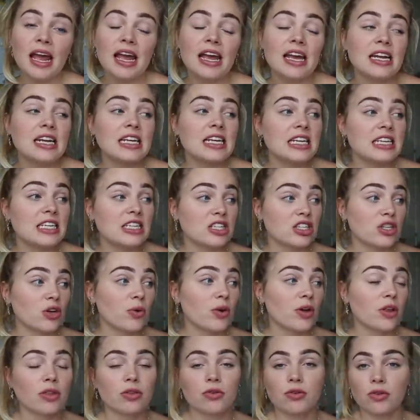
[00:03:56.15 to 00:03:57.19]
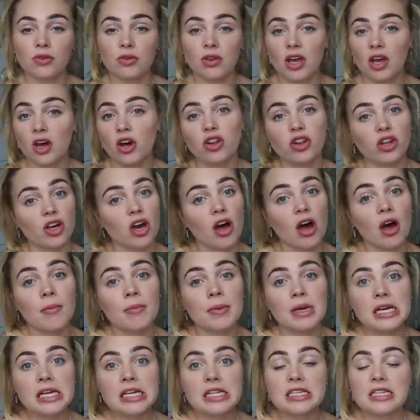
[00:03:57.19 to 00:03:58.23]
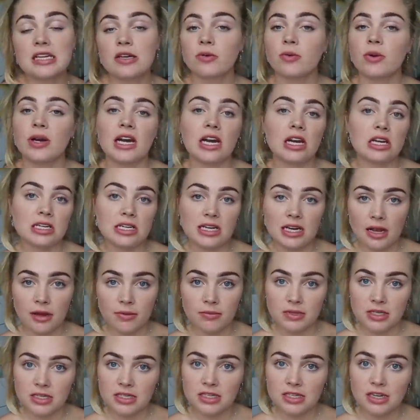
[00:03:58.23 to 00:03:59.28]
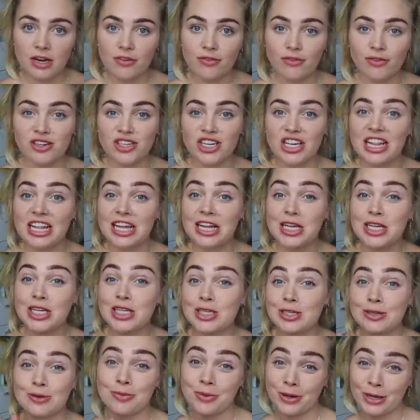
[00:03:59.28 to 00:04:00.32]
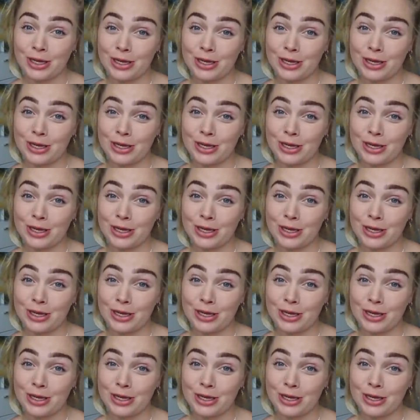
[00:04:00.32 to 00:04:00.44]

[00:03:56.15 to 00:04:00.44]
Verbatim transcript: and he's going through like all the comments and reading DMs and stuff which I think is super